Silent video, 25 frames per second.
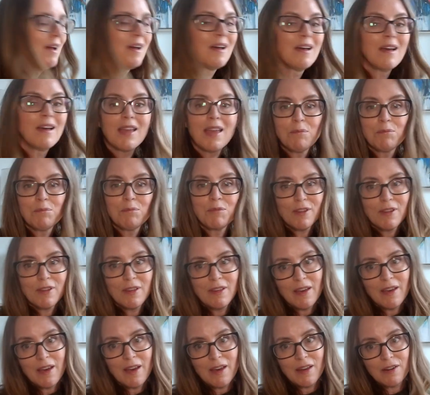I kept
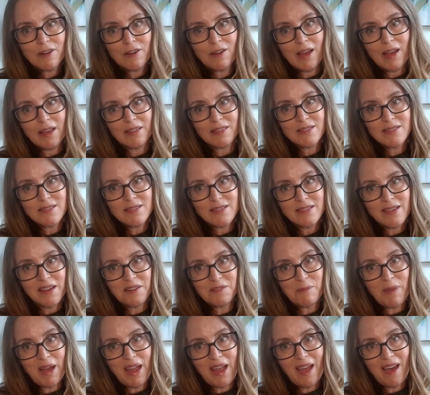looking at her at the side
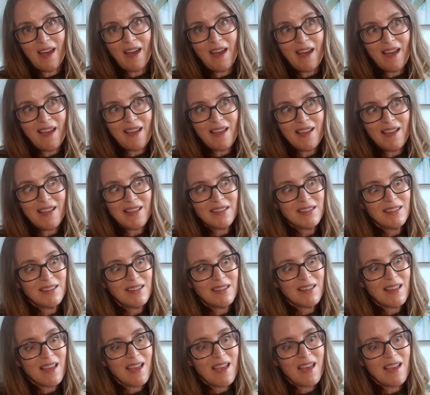of my
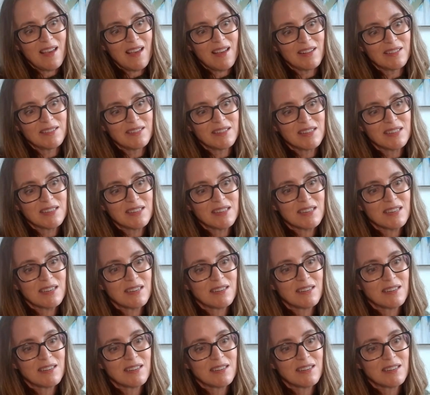eye, and